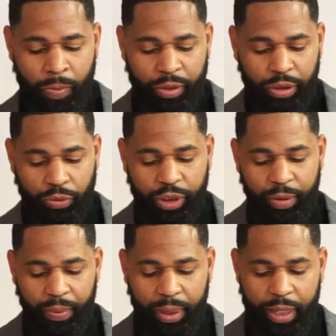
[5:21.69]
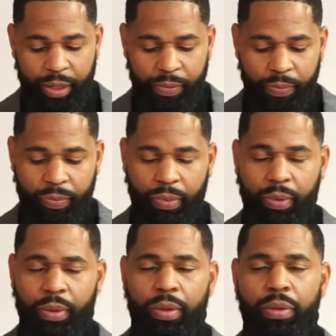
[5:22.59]
So typically,
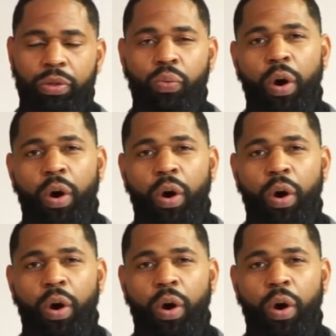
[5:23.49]
you